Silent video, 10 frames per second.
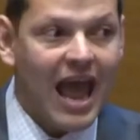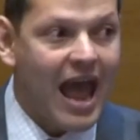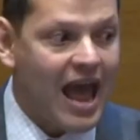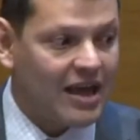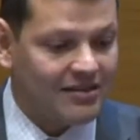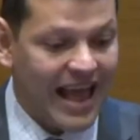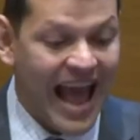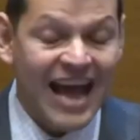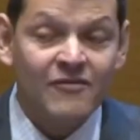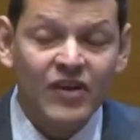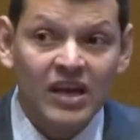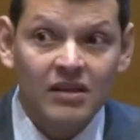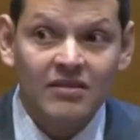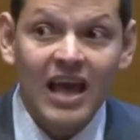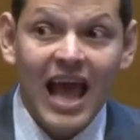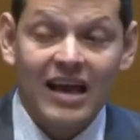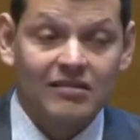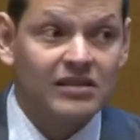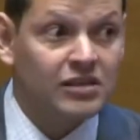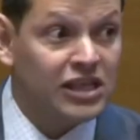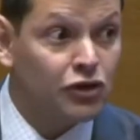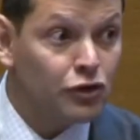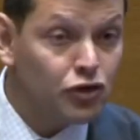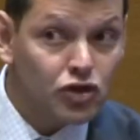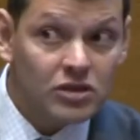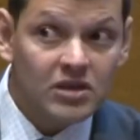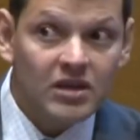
as advocates, as leaders,